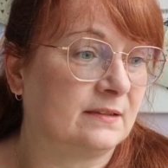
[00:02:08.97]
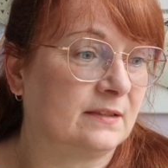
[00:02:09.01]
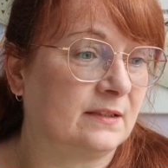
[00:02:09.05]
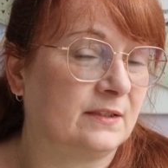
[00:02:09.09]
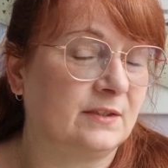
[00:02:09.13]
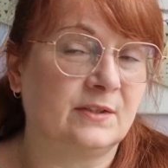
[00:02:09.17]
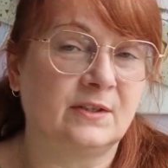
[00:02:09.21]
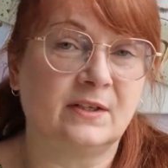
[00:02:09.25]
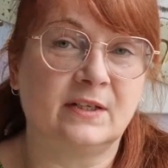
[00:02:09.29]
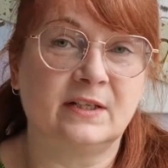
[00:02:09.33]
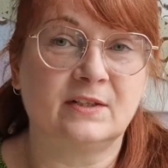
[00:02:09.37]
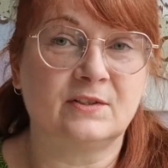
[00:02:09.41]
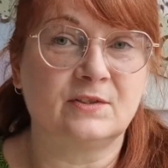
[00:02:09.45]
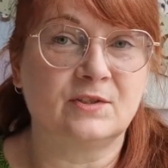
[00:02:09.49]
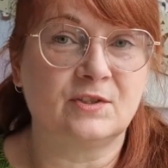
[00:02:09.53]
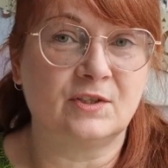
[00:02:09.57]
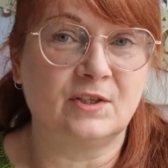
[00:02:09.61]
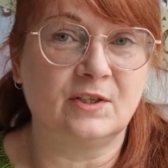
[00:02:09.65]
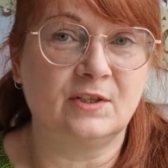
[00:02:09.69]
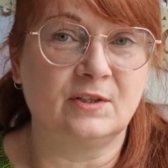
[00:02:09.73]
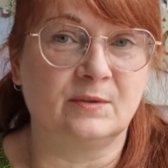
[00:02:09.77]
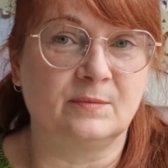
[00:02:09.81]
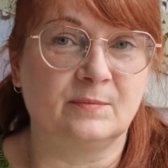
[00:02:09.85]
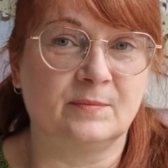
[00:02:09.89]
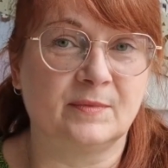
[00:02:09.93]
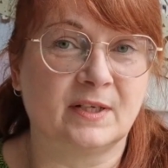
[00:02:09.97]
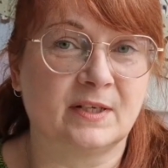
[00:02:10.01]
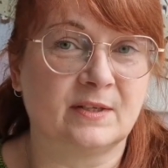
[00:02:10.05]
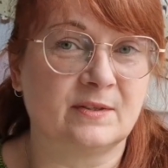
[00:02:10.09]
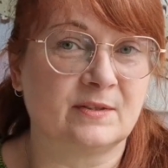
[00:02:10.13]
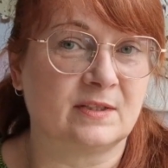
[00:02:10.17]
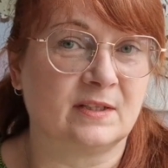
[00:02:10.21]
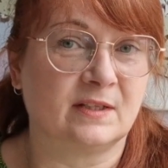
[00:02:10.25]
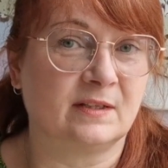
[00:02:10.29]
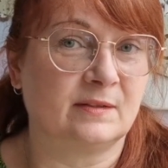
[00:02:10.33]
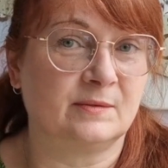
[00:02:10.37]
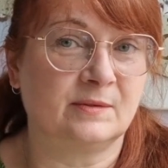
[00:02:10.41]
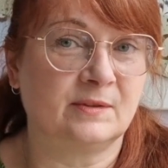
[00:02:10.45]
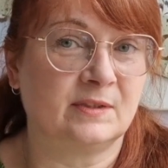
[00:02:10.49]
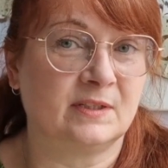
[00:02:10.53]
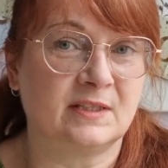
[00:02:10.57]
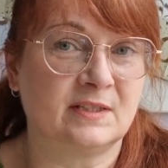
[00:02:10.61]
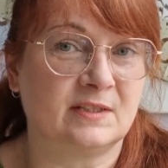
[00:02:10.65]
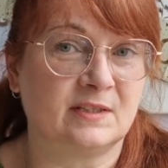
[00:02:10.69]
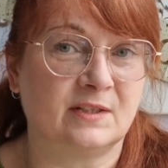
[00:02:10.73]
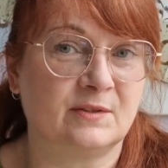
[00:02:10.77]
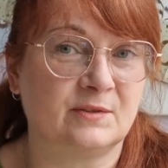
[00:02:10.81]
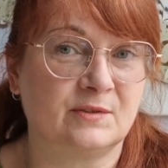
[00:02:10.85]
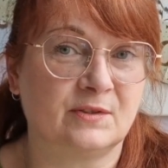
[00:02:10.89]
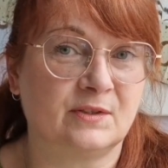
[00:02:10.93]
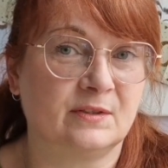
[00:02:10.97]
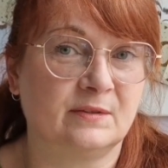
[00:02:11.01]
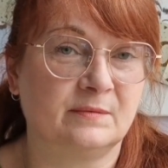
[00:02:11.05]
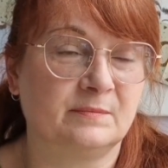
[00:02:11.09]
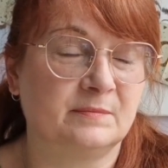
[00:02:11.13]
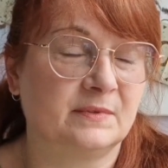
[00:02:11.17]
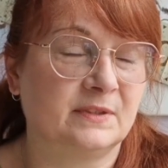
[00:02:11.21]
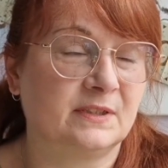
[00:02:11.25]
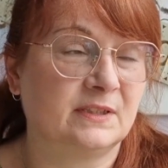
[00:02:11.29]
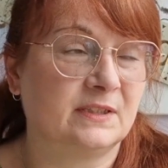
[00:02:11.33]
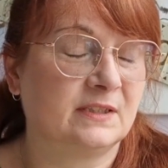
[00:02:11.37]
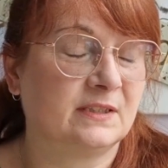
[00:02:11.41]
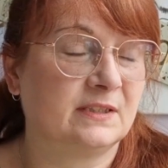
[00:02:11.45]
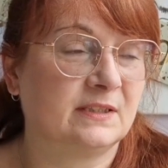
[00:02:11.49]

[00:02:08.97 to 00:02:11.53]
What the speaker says: "Are you going on Zoom?" And I was like, "Well, there's no Zoom."